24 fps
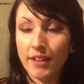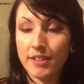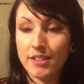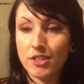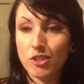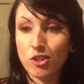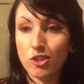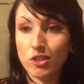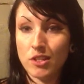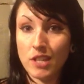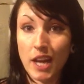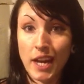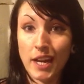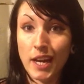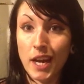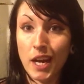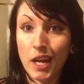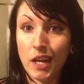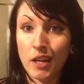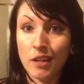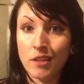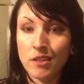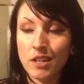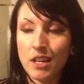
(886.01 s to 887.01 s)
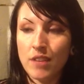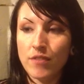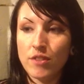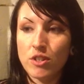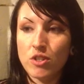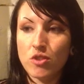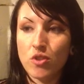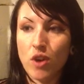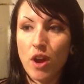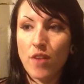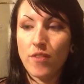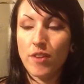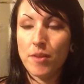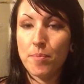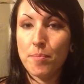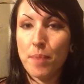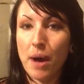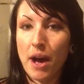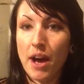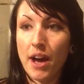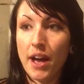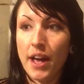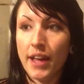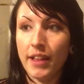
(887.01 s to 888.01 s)
It's just, I can't, even driving
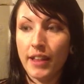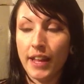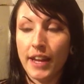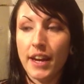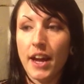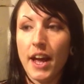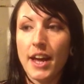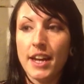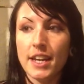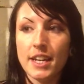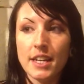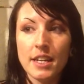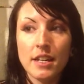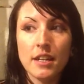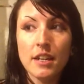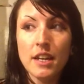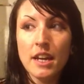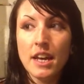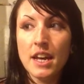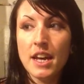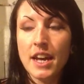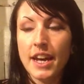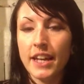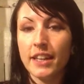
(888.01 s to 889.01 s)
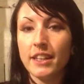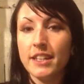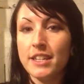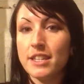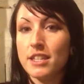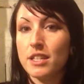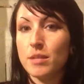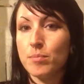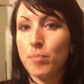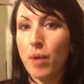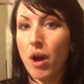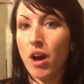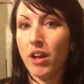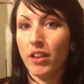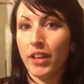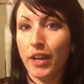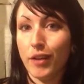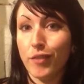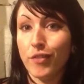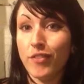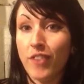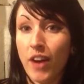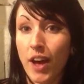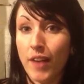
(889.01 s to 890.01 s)
by, like, I can at least spot,
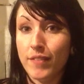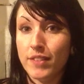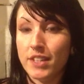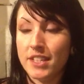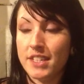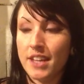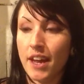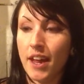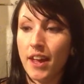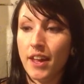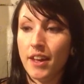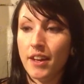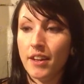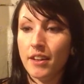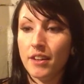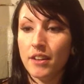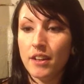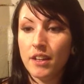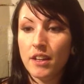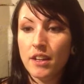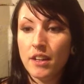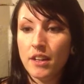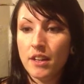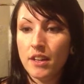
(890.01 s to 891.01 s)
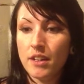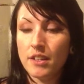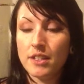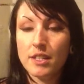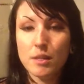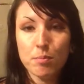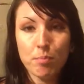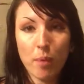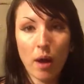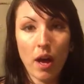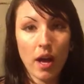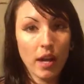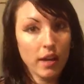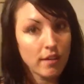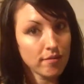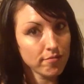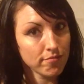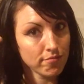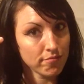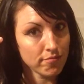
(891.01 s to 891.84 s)
like, 5 to 10 spot,